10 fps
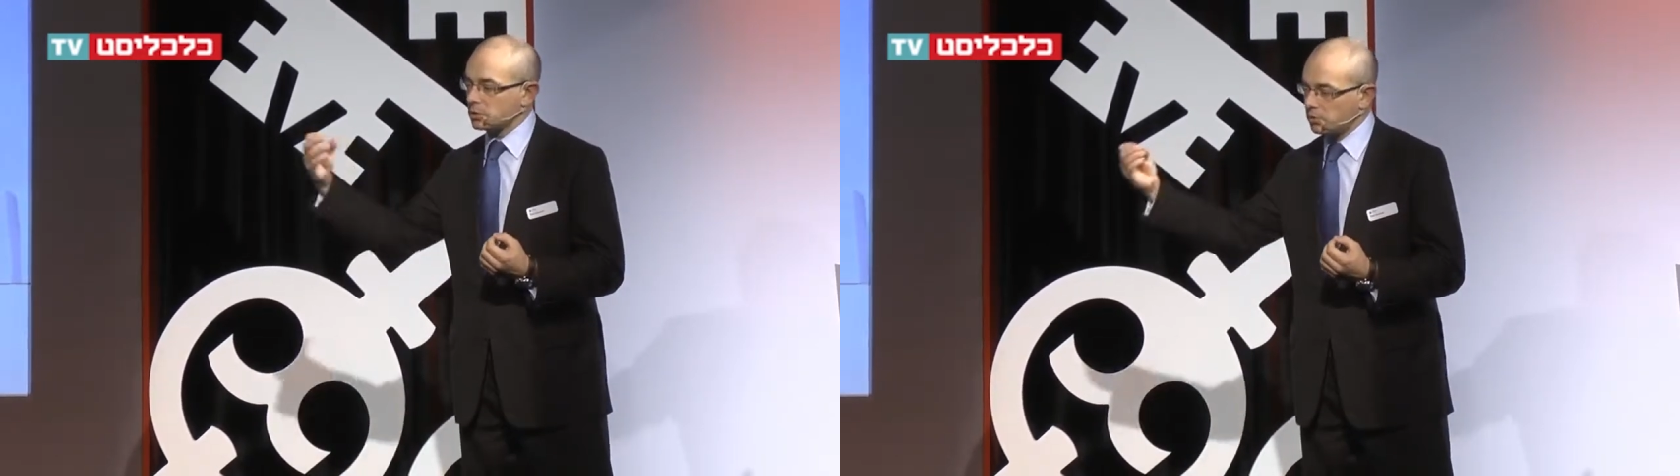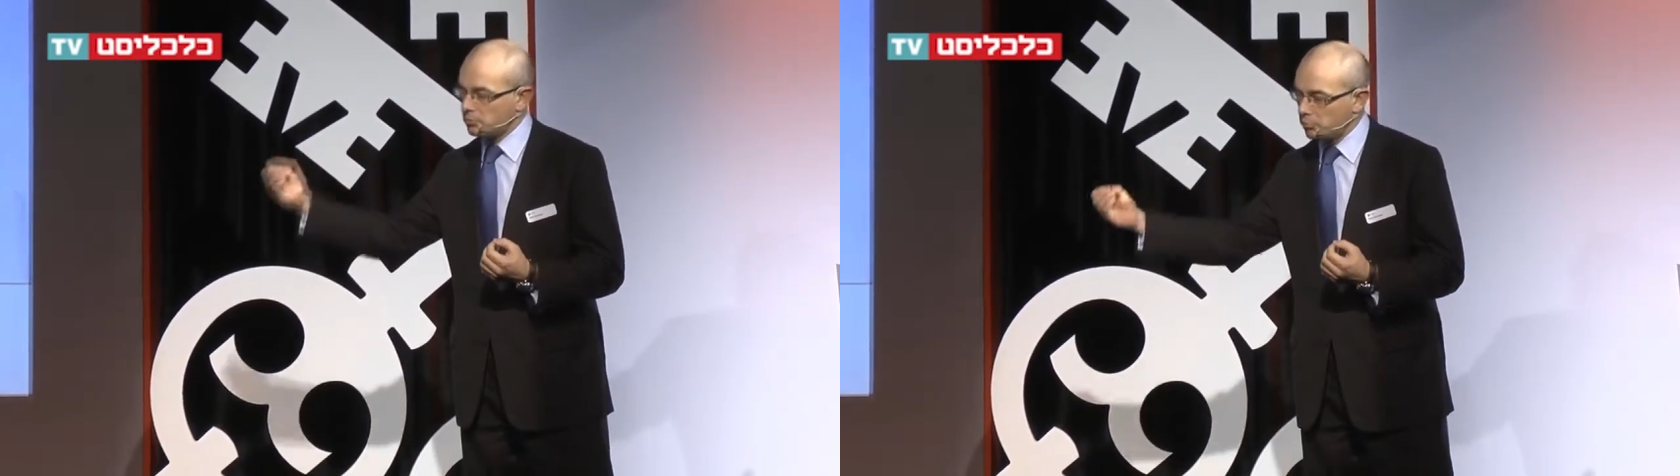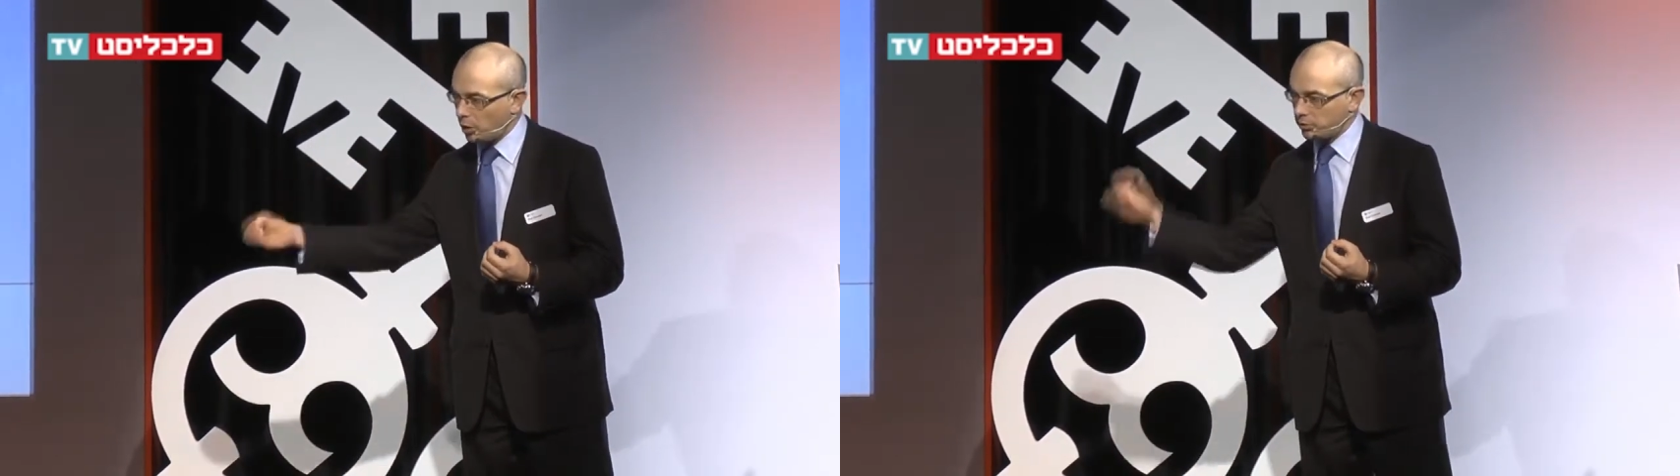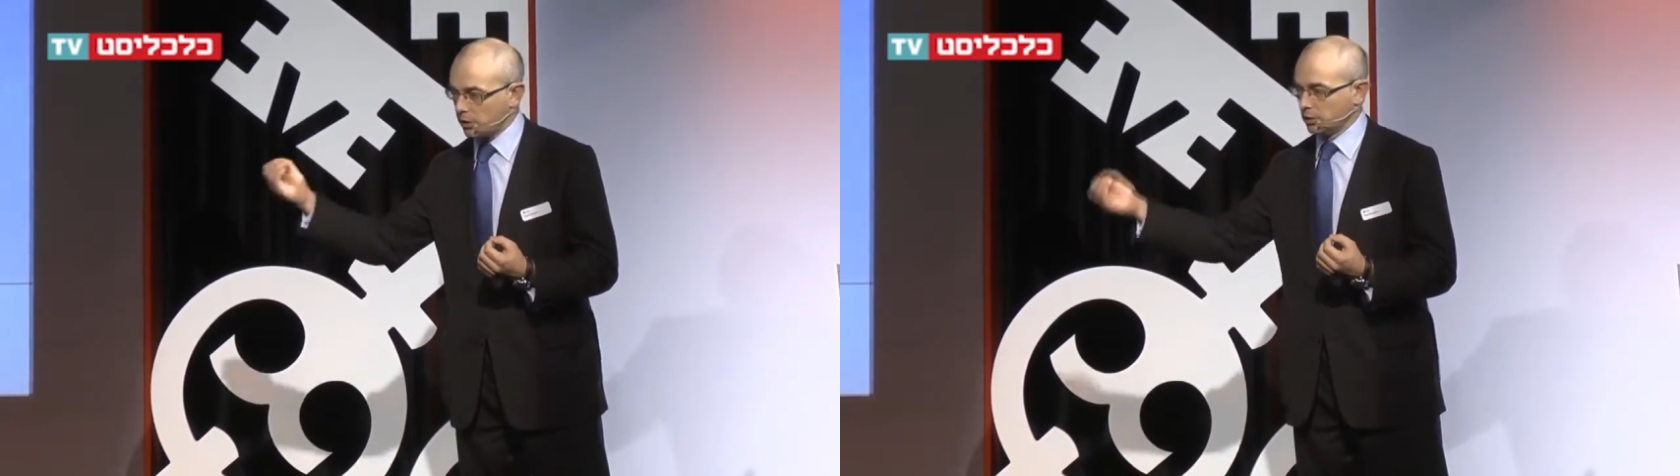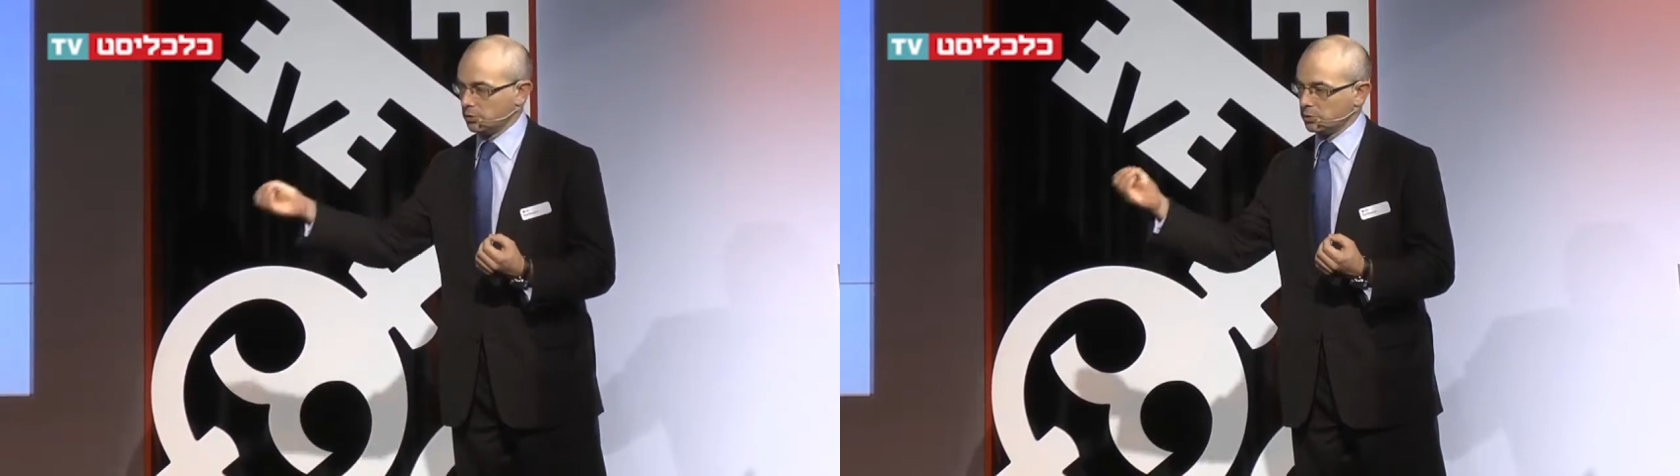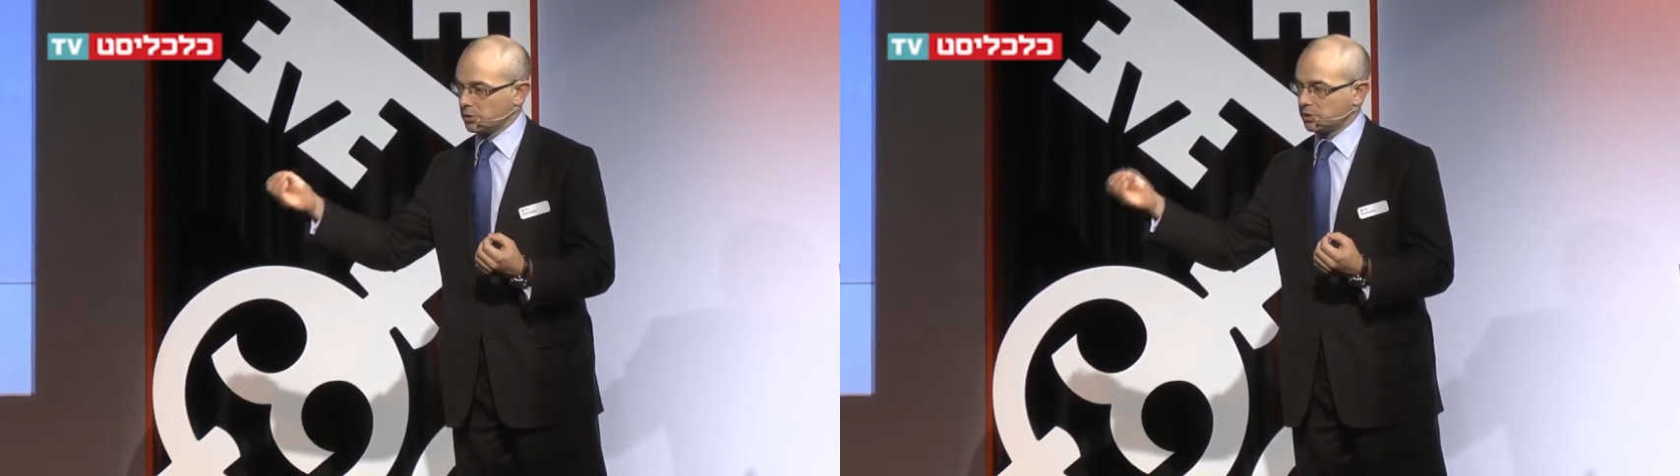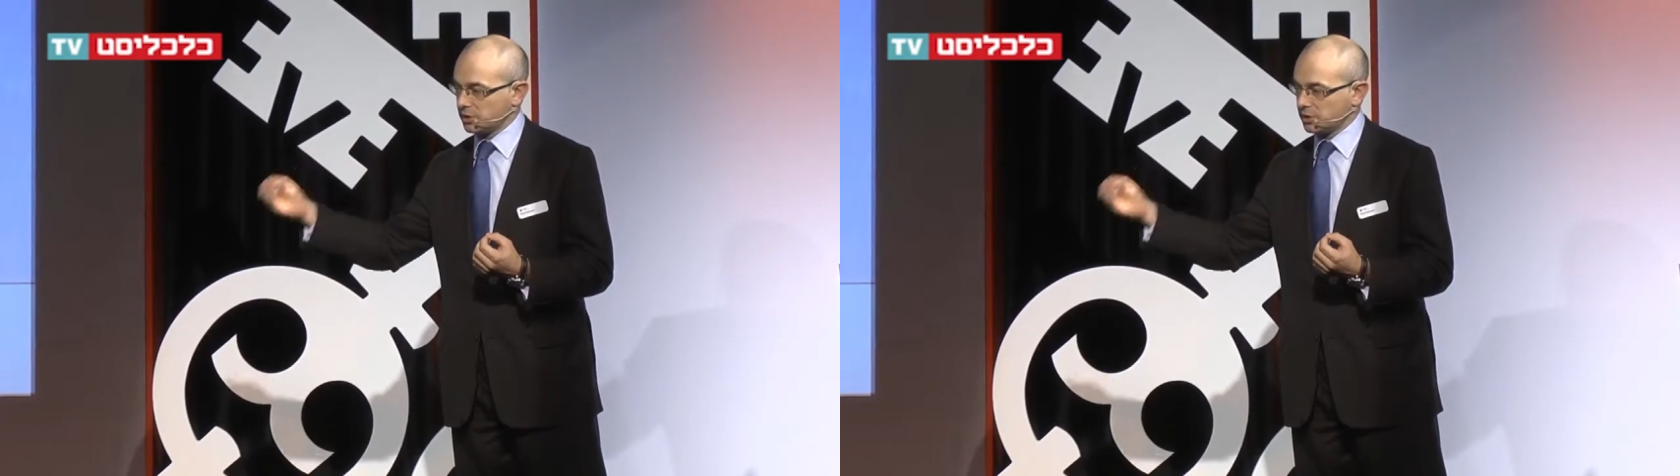tomorrow's